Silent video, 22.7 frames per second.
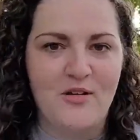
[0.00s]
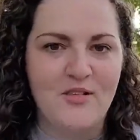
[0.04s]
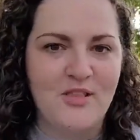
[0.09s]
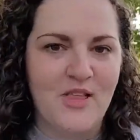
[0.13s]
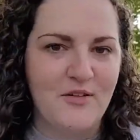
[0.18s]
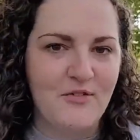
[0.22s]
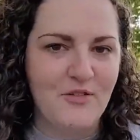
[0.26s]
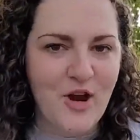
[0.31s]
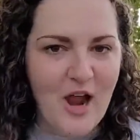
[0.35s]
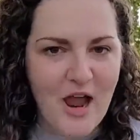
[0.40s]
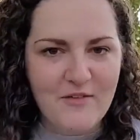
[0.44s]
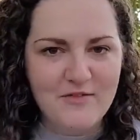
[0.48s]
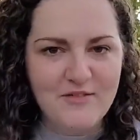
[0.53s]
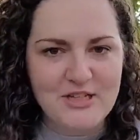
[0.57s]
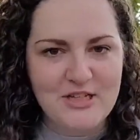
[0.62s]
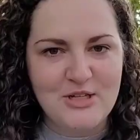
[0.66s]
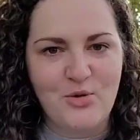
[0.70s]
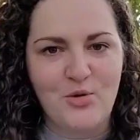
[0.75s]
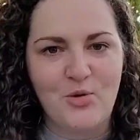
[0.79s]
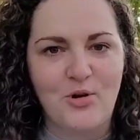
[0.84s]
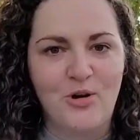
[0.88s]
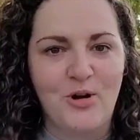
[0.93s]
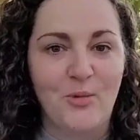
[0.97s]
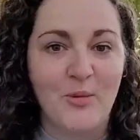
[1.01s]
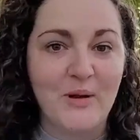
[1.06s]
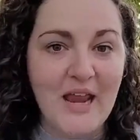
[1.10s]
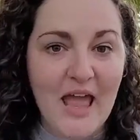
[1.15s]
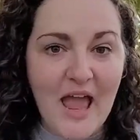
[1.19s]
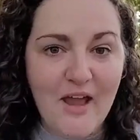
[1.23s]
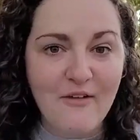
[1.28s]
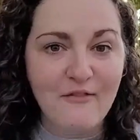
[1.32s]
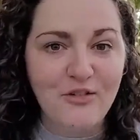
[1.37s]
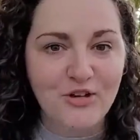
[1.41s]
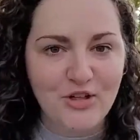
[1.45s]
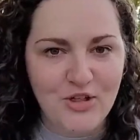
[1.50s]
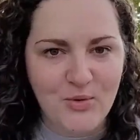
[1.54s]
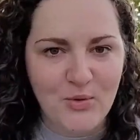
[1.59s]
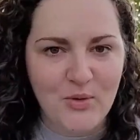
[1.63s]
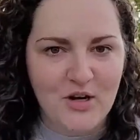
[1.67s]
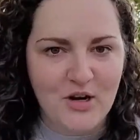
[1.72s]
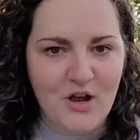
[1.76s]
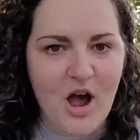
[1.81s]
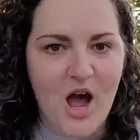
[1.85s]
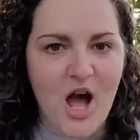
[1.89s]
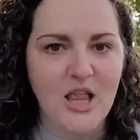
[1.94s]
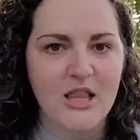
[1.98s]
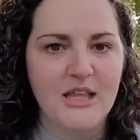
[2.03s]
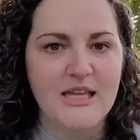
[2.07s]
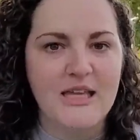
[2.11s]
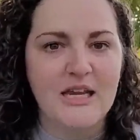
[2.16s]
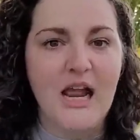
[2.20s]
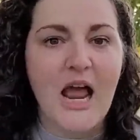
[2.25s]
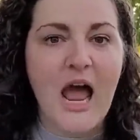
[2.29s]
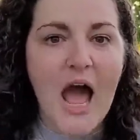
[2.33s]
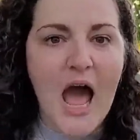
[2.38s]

Lovecraftian horror, whatever you want to call it,